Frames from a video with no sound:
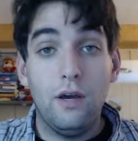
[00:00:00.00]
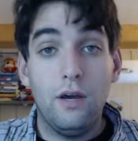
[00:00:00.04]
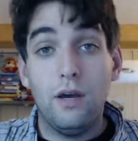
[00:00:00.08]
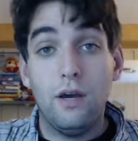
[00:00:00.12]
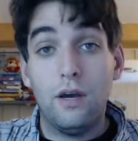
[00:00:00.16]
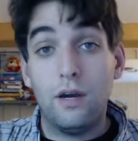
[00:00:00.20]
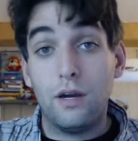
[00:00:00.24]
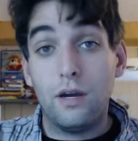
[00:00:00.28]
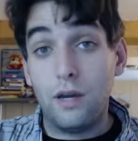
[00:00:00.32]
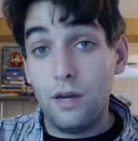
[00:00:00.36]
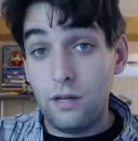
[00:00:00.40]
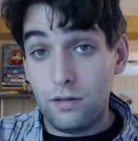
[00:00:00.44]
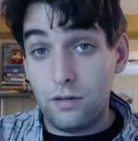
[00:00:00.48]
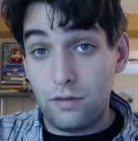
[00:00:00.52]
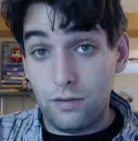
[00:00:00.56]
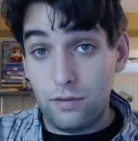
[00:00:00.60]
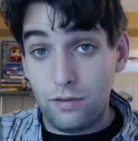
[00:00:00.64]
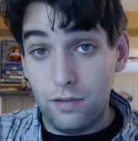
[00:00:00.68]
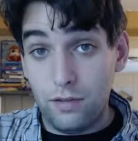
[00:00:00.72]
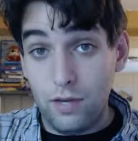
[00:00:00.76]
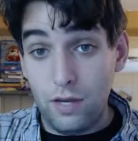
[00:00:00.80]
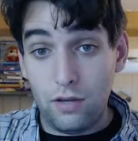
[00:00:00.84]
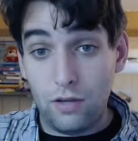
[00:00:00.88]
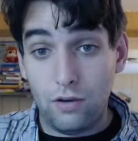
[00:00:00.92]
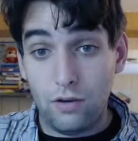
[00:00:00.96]
Again,
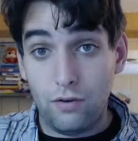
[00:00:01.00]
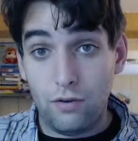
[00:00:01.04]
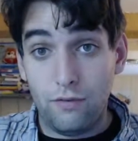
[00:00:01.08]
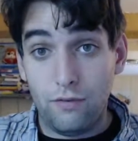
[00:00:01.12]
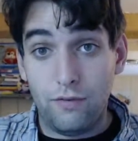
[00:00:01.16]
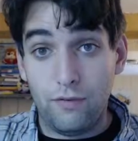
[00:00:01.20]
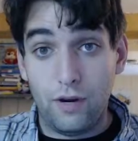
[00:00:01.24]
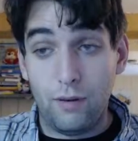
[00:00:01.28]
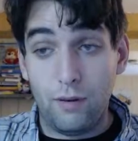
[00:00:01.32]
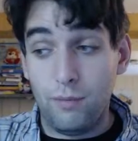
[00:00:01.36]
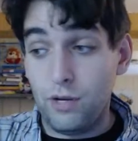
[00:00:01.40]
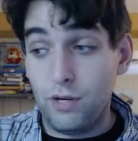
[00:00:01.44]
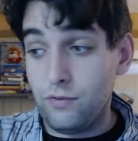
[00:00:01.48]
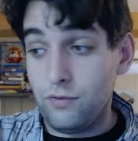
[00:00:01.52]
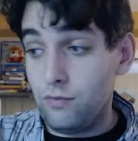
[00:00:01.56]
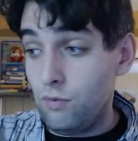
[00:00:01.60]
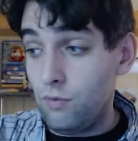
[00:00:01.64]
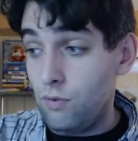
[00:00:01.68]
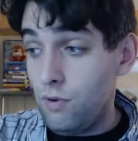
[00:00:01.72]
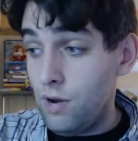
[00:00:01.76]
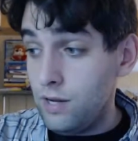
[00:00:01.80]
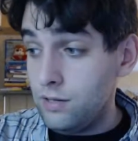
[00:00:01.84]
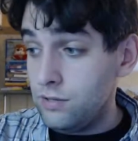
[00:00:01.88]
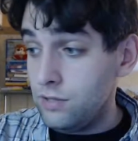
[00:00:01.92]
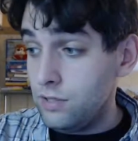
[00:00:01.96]
thank you very much
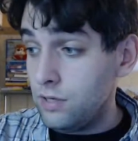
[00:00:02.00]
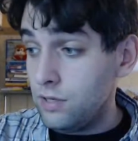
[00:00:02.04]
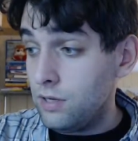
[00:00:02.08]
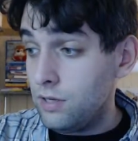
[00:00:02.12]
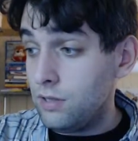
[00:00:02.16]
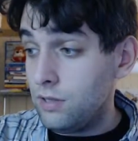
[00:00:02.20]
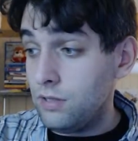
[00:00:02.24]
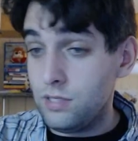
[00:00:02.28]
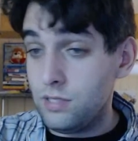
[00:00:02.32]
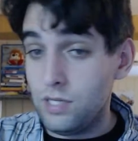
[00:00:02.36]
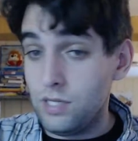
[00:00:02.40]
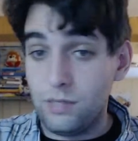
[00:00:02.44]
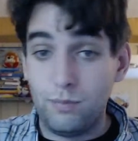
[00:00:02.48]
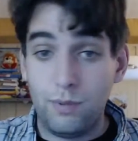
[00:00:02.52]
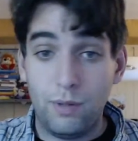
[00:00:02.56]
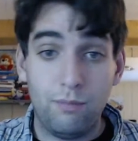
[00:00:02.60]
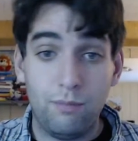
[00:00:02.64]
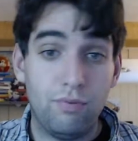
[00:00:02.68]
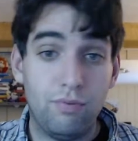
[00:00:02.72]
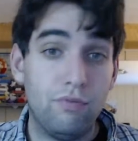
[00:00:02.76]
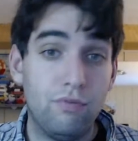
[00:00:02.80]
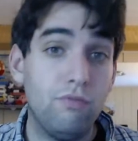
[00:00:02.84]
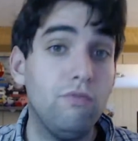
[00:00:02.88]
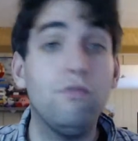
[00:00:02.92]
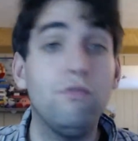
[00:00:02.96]
for watching, and this has
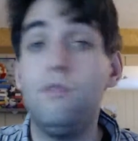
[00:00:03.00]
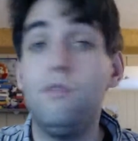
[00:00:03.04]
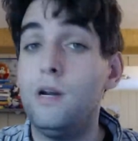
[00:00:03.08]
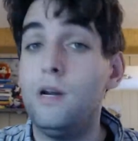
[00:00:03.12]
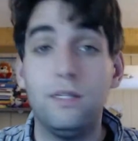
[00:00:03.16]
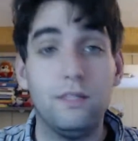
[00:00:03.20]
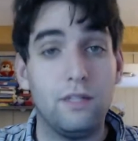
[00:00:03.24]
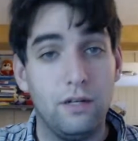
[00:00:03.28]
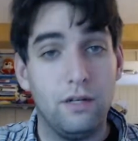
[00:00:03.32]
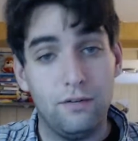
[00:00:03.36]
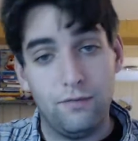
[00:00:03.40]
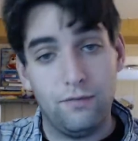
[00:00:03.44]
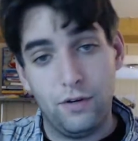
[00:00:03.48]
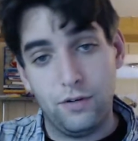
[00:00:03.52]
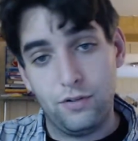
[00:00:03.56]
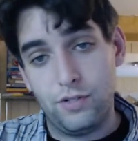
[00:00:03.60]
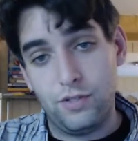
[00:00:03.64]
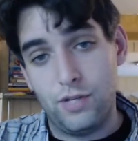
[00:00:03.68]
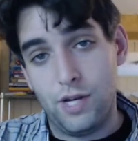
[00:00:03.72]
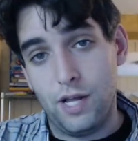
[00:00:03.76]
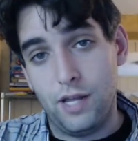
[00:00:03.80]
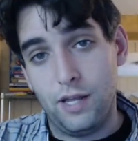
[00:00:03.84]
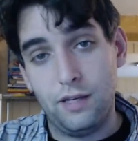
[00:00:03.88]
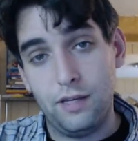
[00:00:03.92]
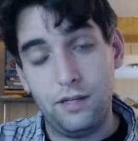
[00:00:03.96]
been President
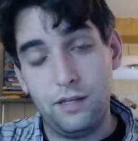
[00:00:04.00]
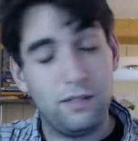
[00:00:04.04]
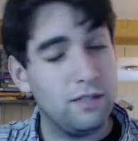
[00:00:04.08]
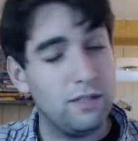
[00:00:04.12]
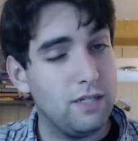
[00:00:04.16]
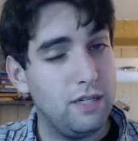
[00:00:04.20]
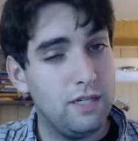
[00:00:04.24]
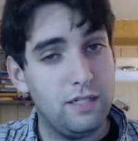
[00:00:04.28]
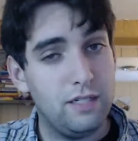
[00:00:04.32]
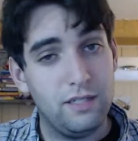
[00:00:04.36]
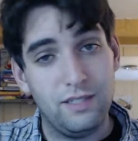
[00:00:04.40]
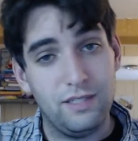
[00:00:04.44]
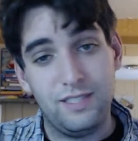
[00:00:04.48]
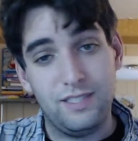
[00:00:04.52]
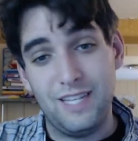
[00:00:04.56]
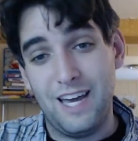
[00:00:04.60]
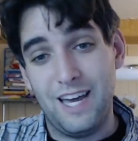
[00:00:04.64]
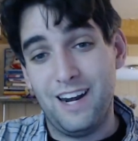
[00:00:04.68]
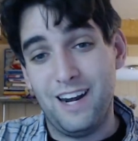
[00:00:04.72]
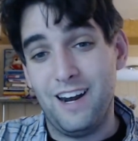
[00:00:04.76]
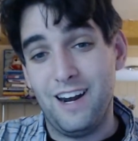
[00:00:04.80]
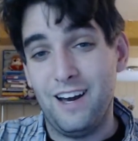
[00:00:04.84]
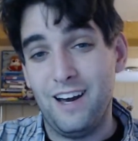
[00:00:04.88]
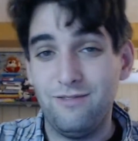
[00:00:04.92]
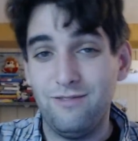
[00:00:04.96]
Vochelli,
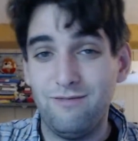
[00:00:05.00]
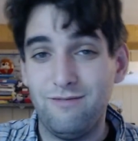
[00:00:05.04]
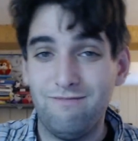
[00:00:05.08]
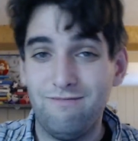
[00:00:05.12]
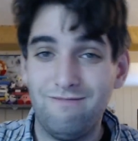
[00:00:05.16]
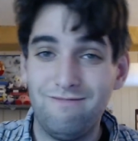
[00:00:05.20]
signing off.